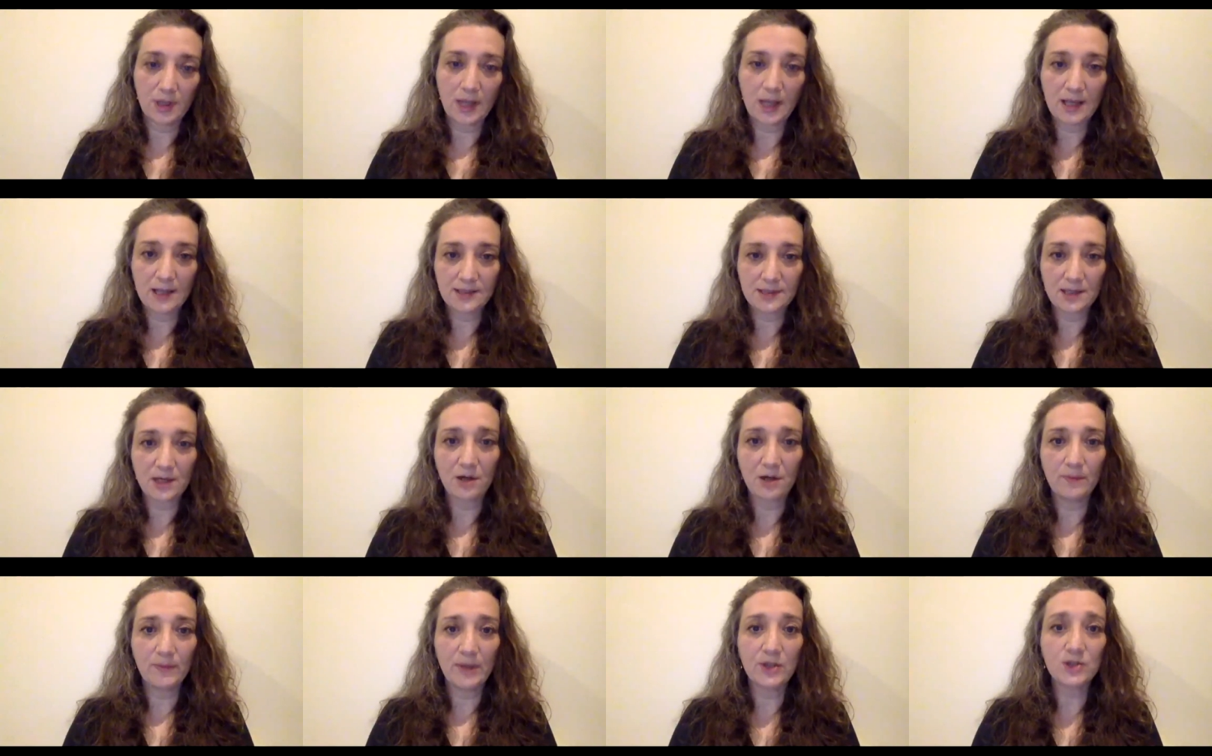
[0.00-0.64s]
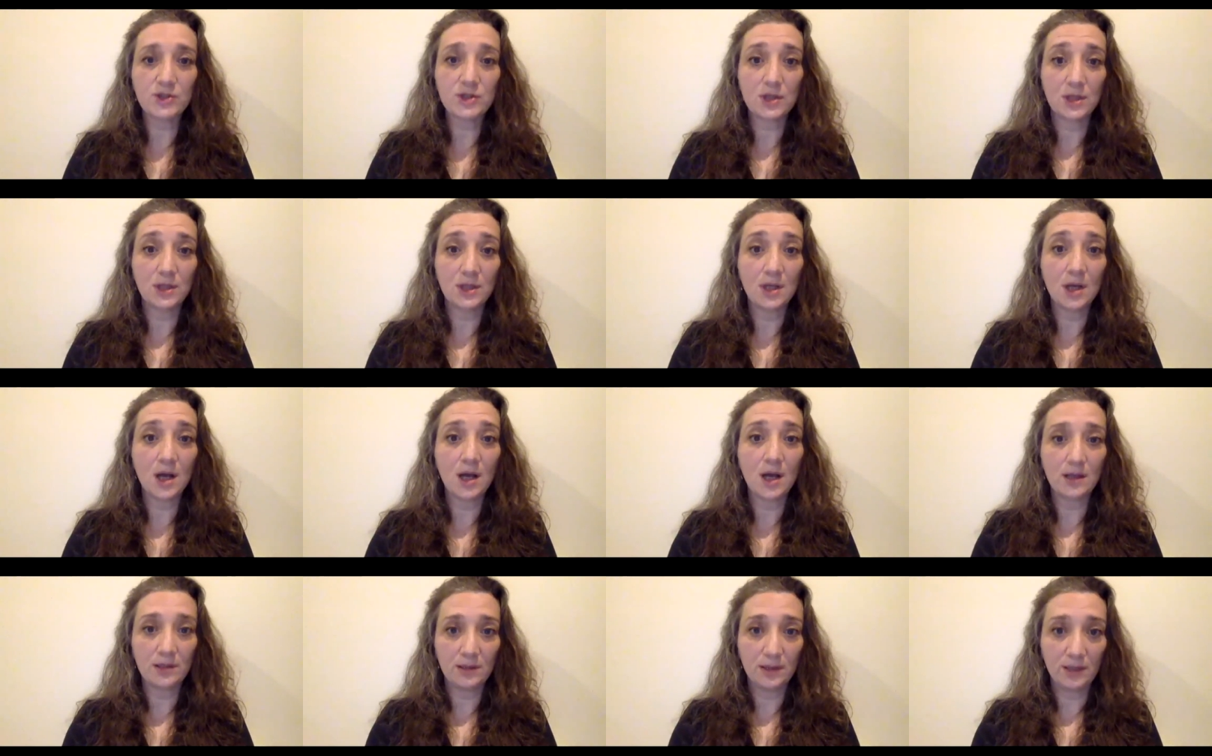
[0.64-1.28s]
as Sarah mentioned,
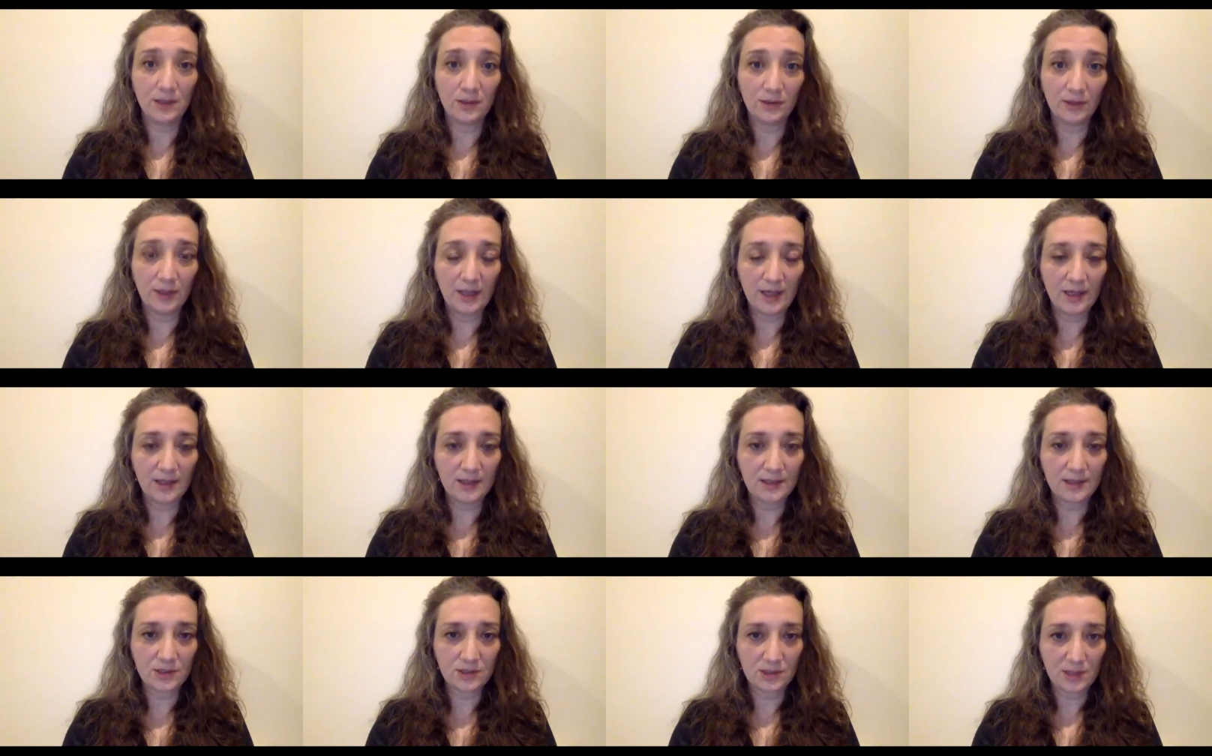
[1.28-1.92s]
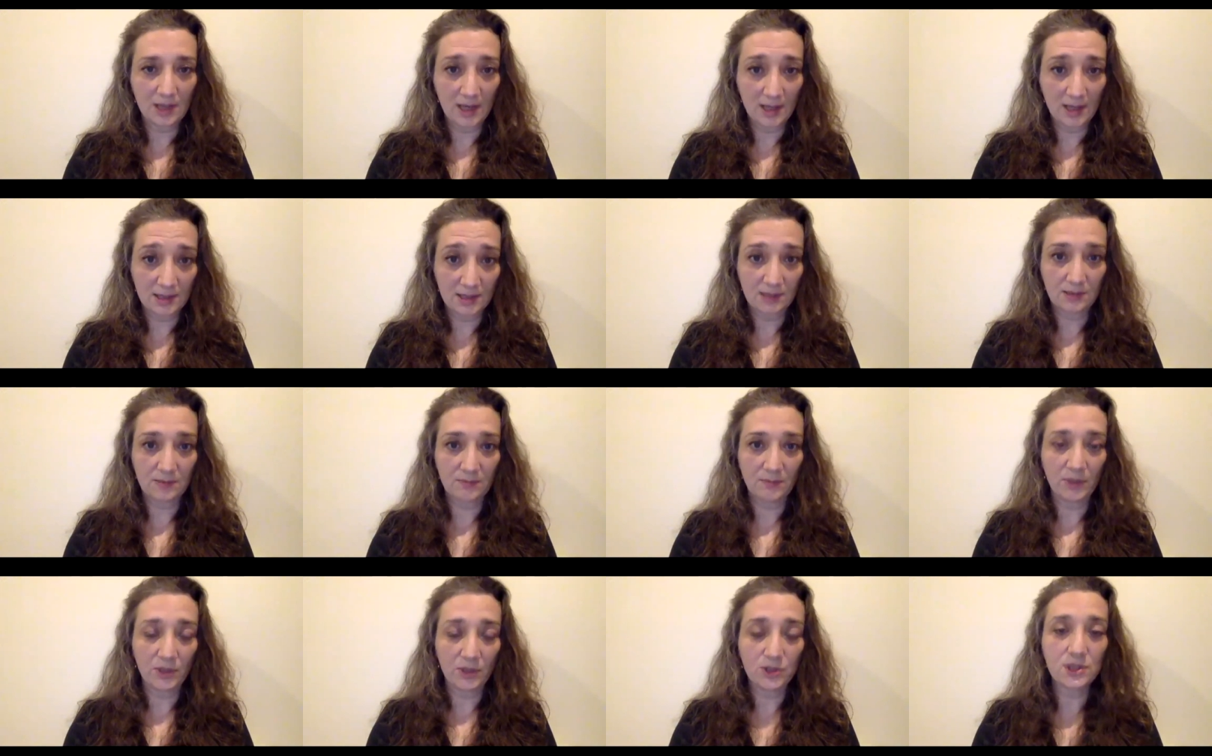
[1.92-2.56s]
not nearly as,
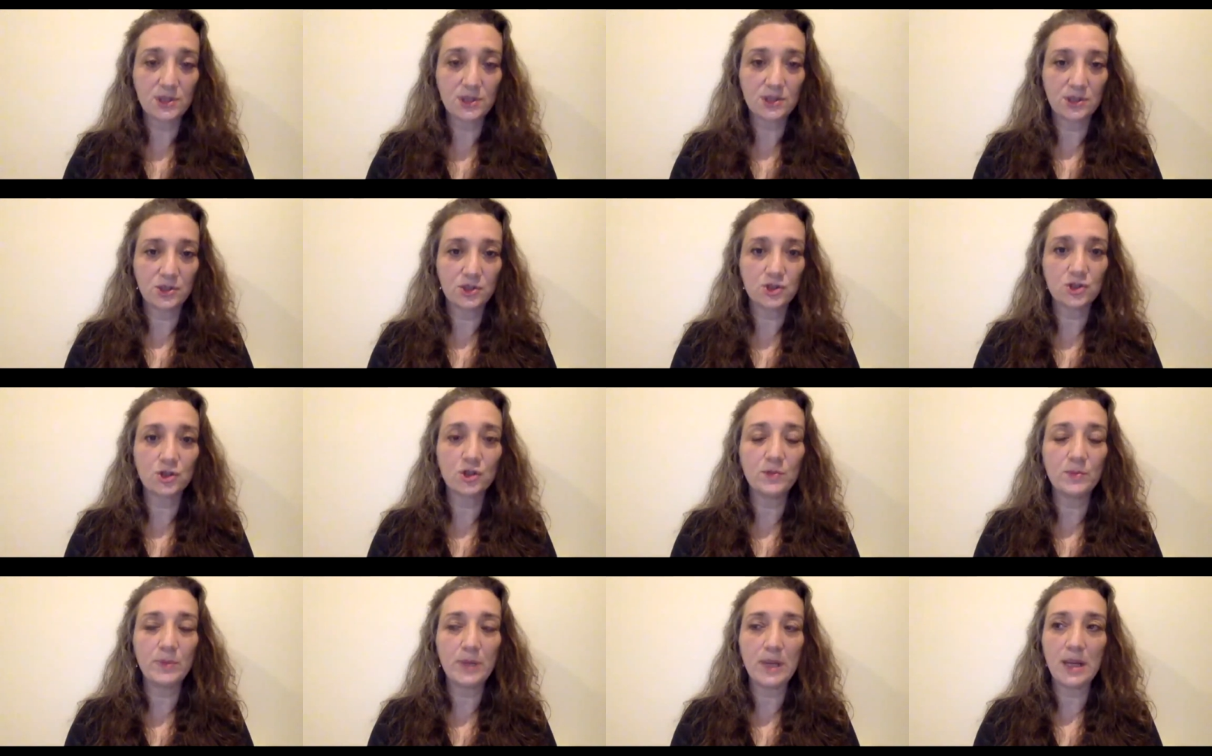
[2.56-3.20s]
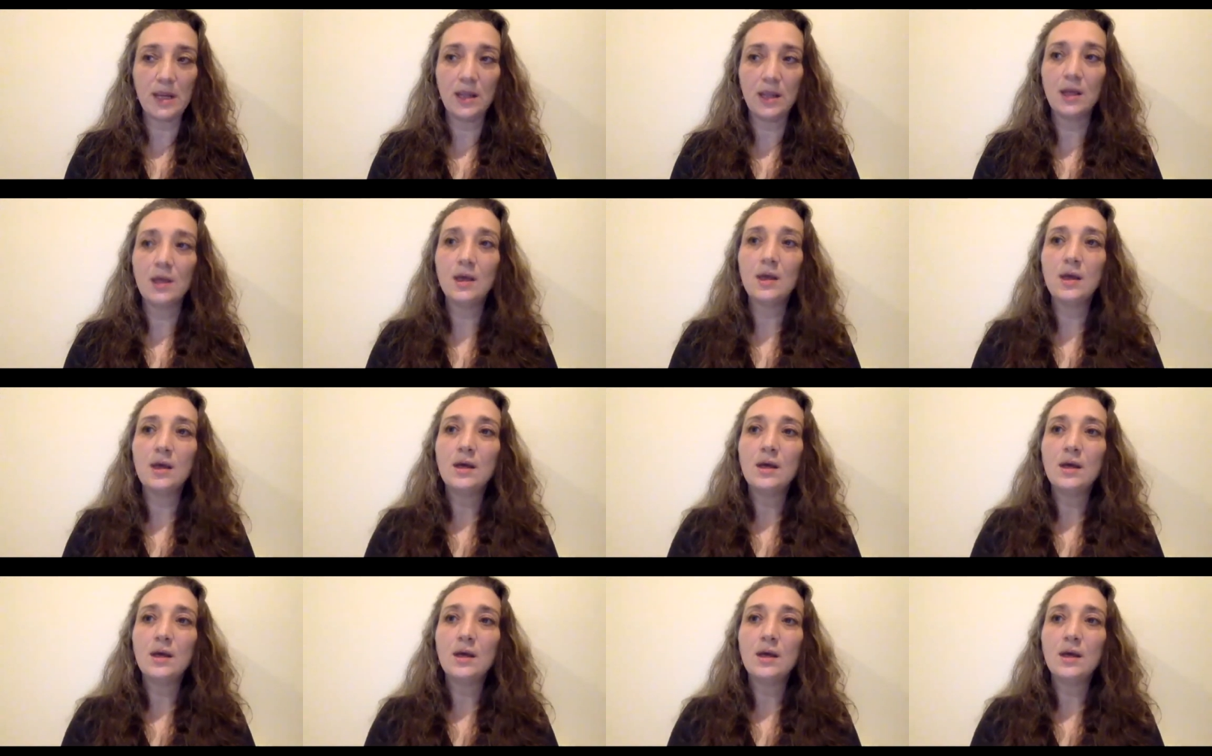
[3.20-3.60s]
as much as it should be,